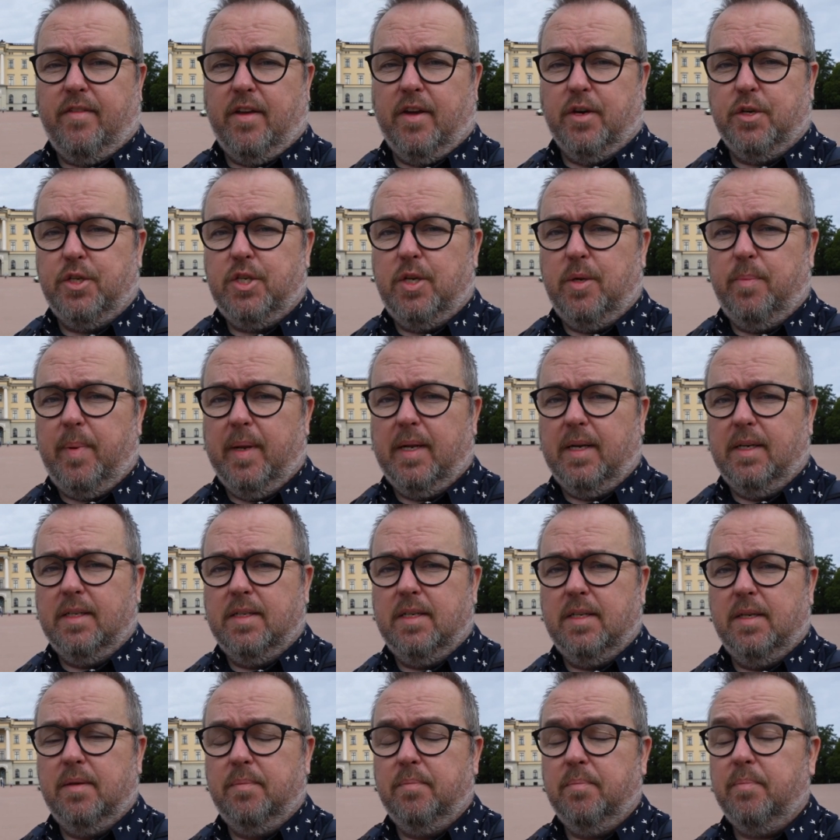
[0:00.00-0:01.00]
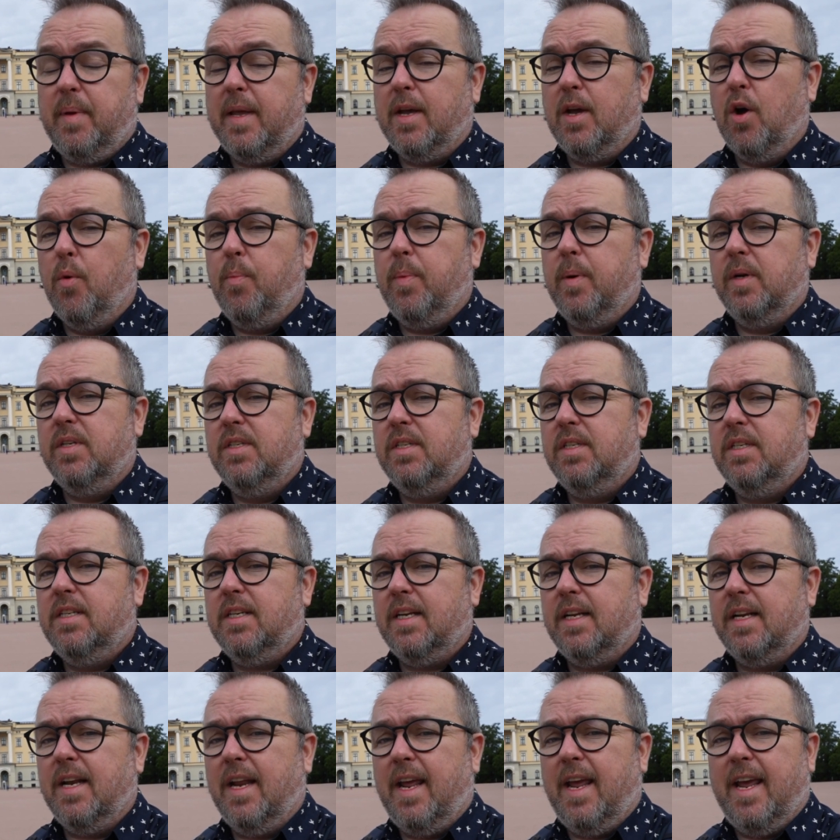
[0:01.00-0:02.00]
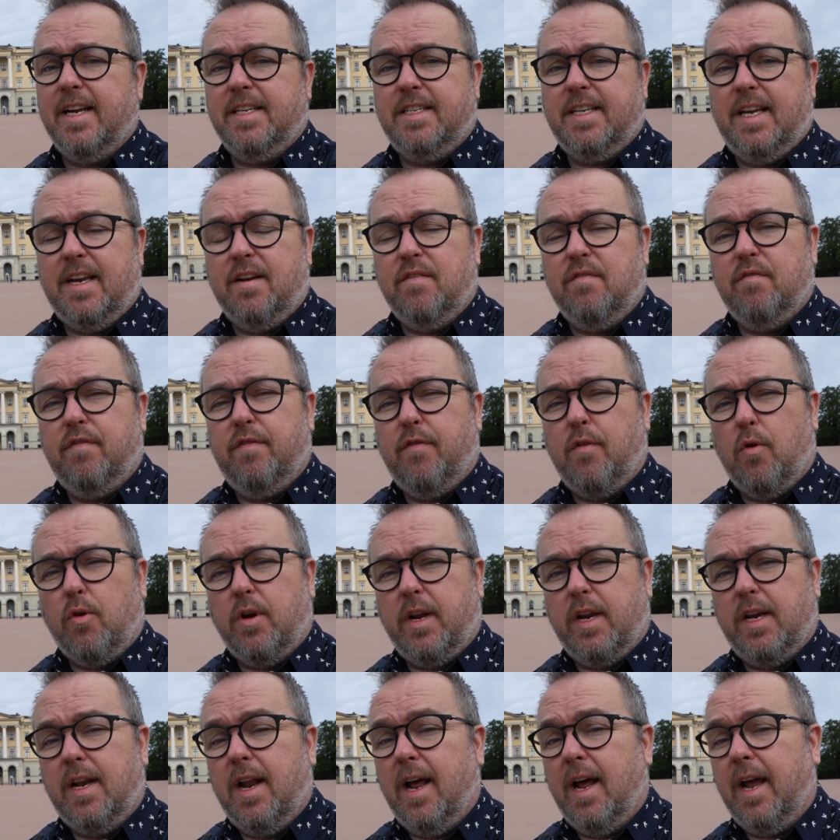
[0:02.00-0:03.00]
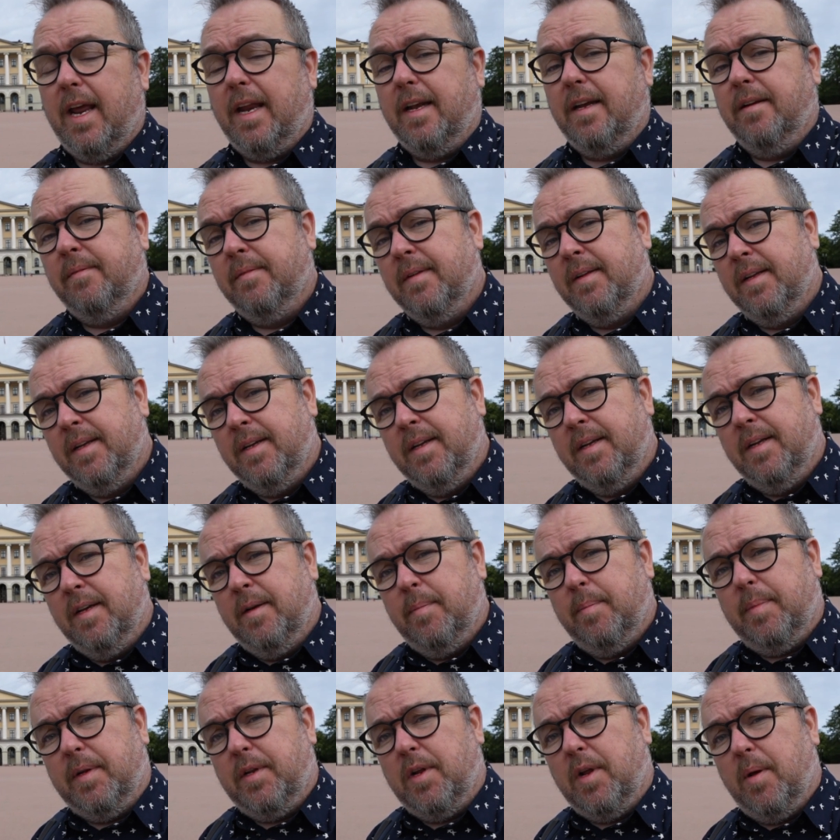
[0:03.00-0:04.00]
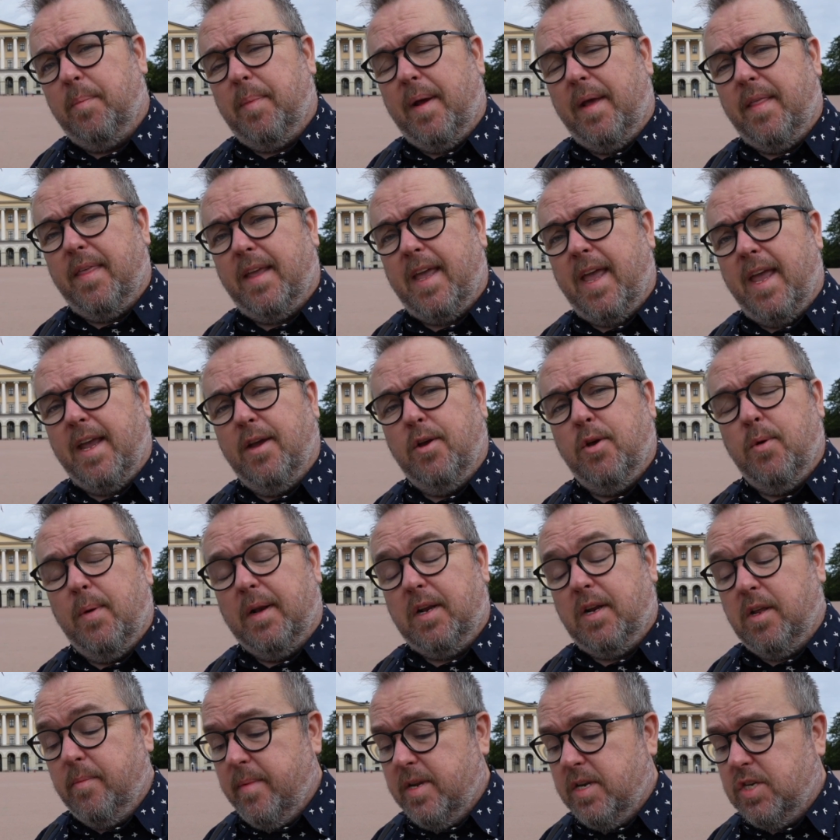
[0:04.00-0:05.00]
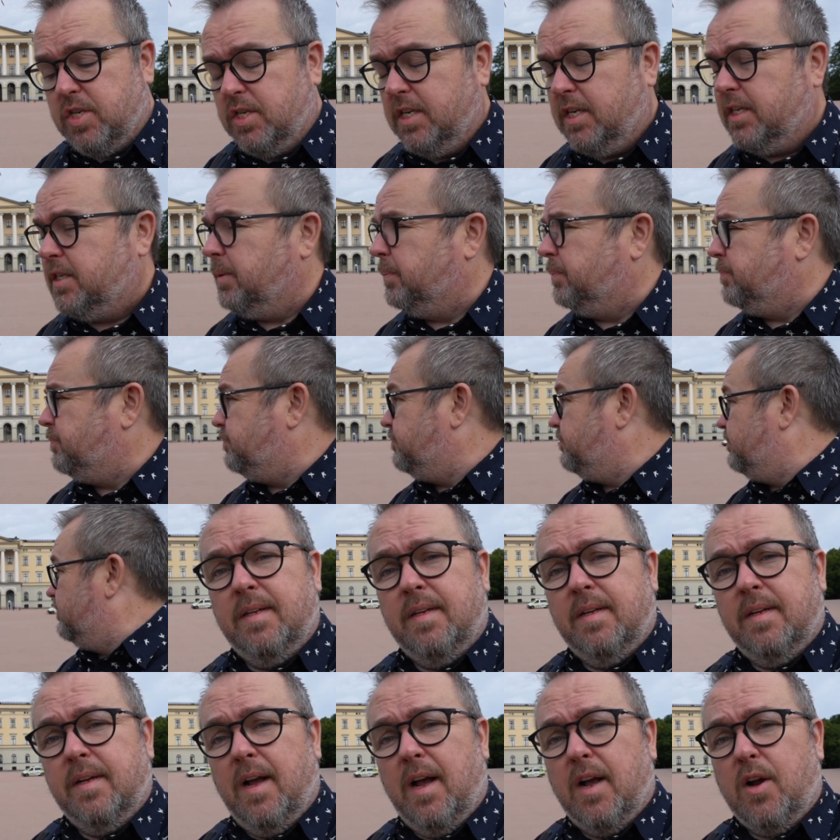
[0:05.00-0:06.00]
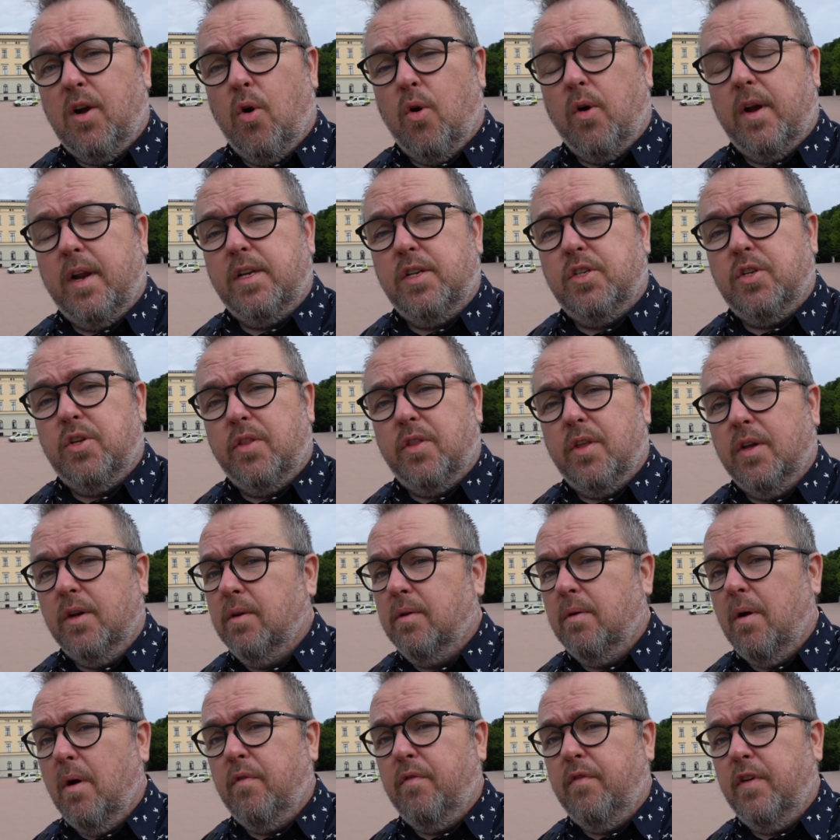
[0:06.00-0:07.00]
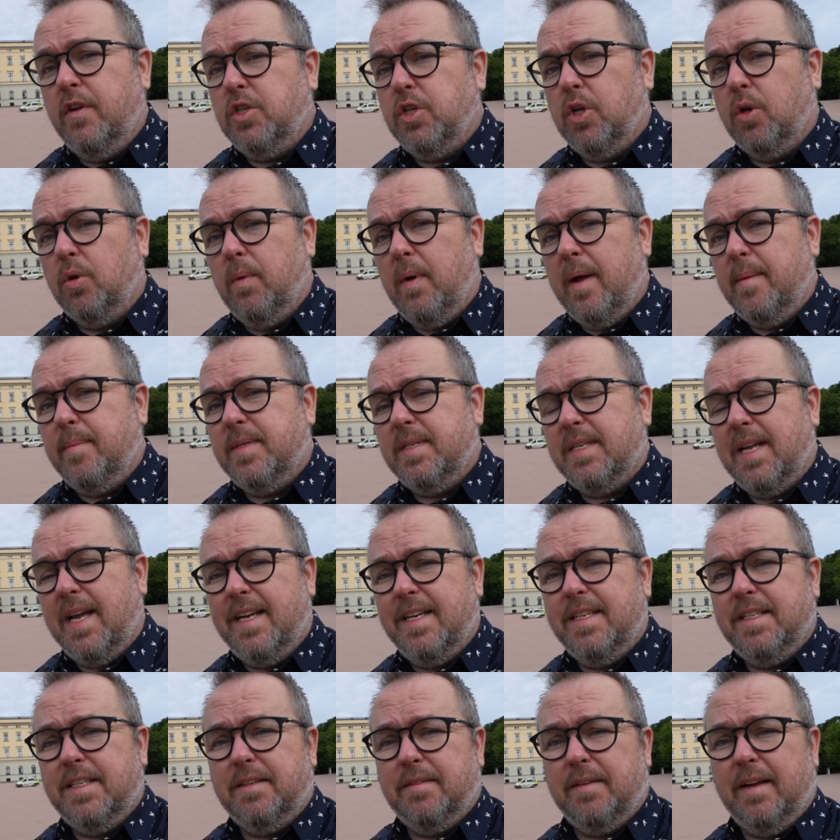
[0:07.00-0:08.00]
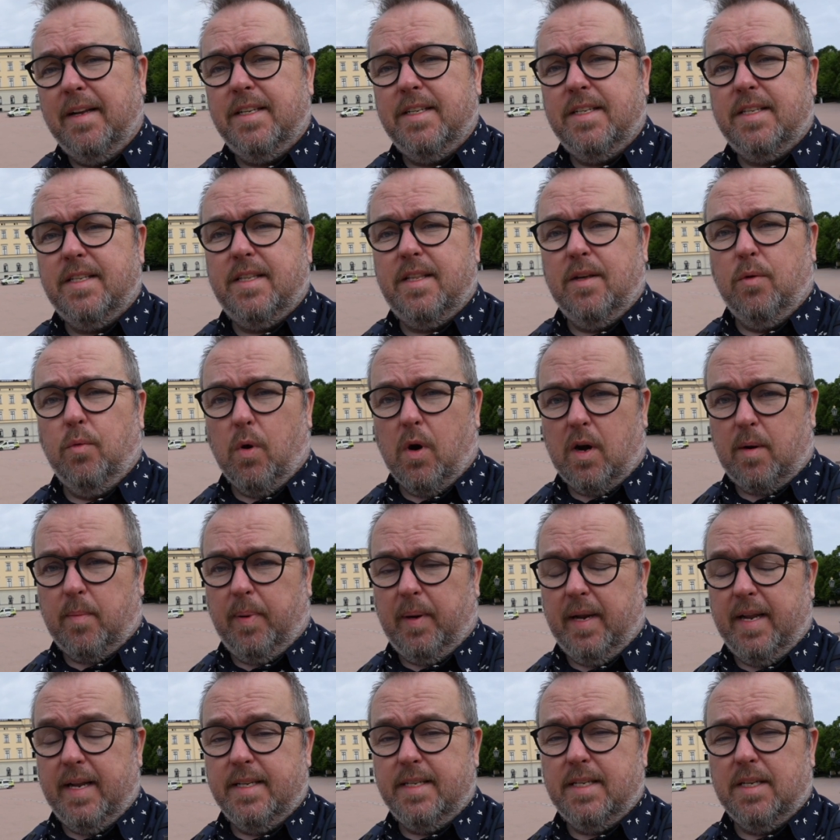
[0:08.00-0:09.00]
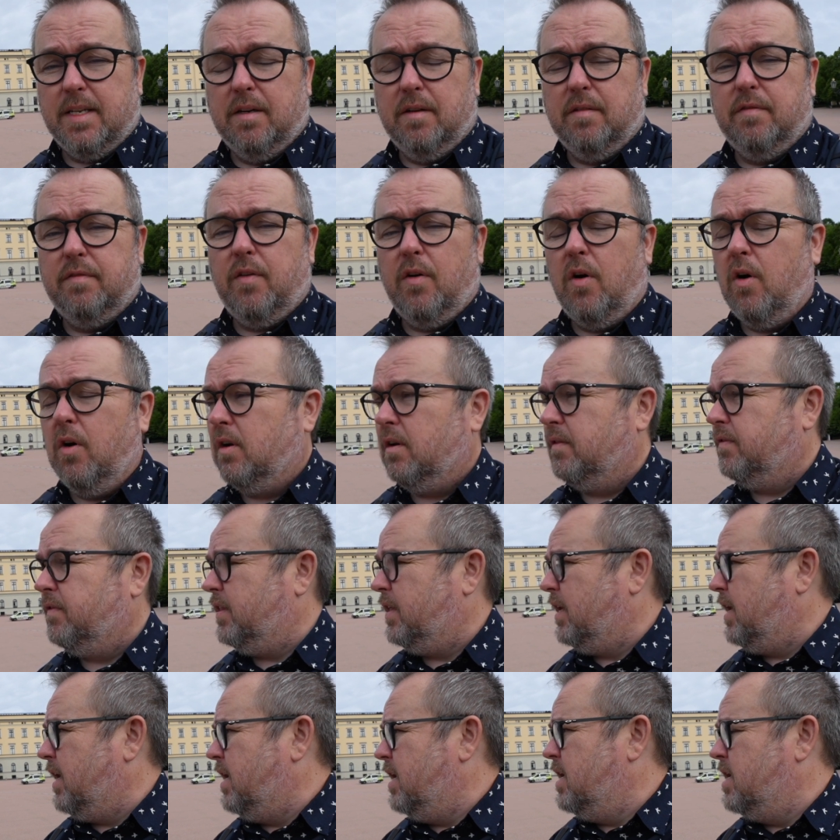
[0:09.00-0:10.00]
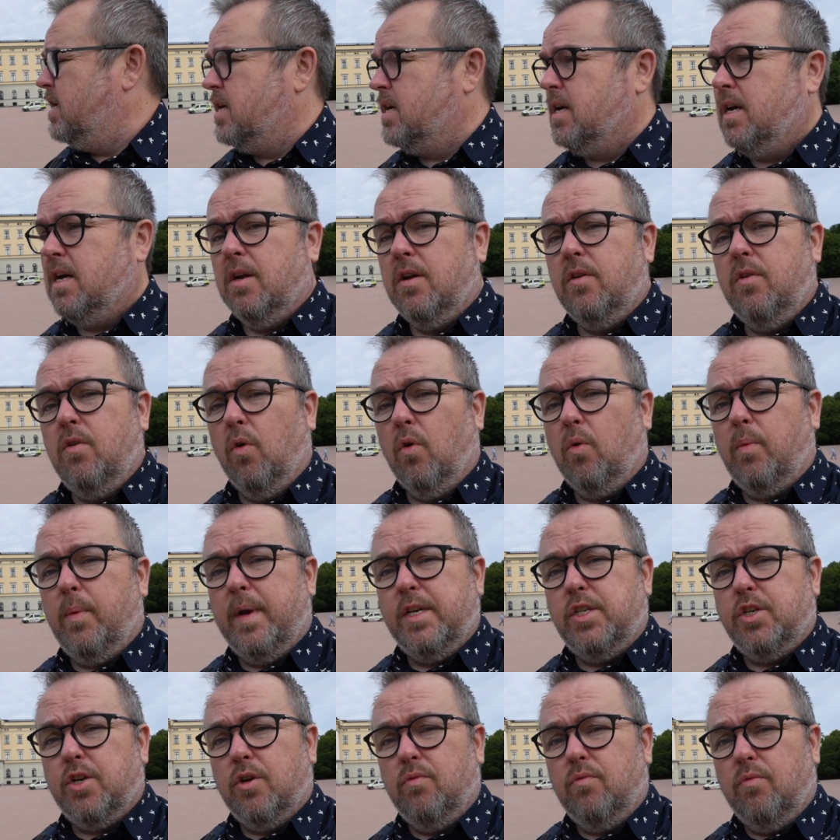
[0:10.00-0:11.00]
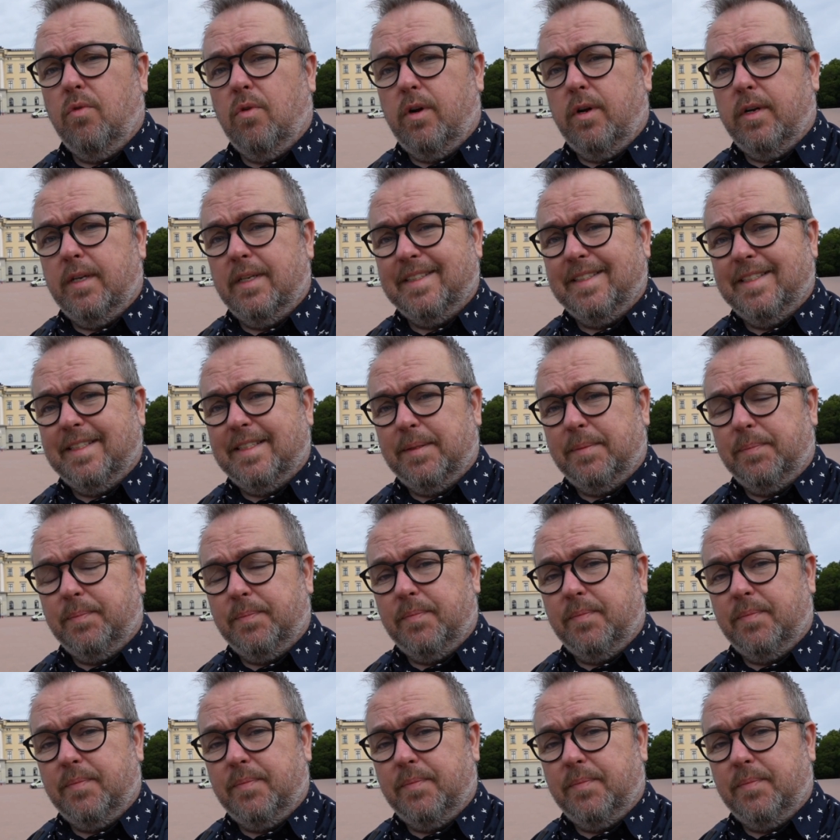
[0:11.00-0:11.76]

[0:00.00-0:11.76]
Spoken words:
years to build, being opened in 1849, but not by the king who had commissioned it. According to the official website, it's the workplace of all of the Norwegian royals.